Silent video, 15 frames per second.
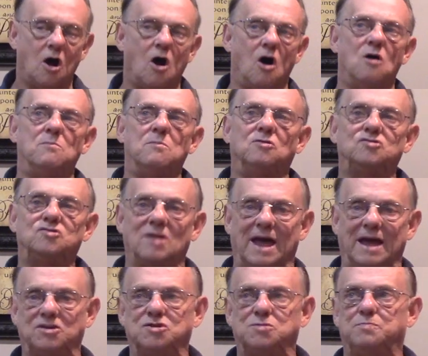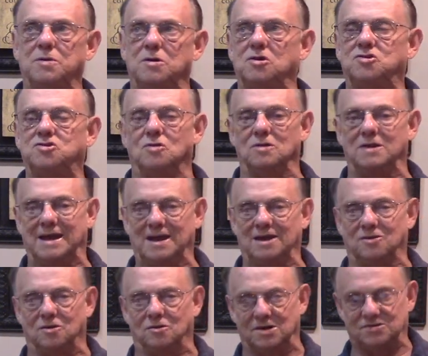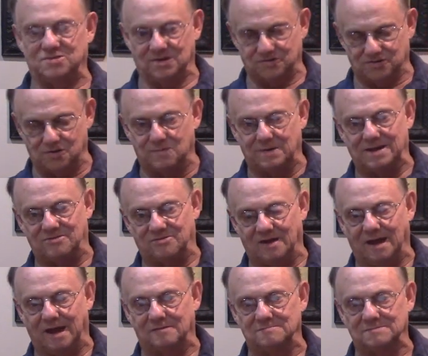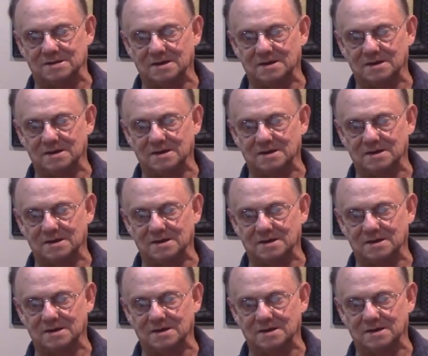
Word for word: almost like spiritual ignorance is a great thing.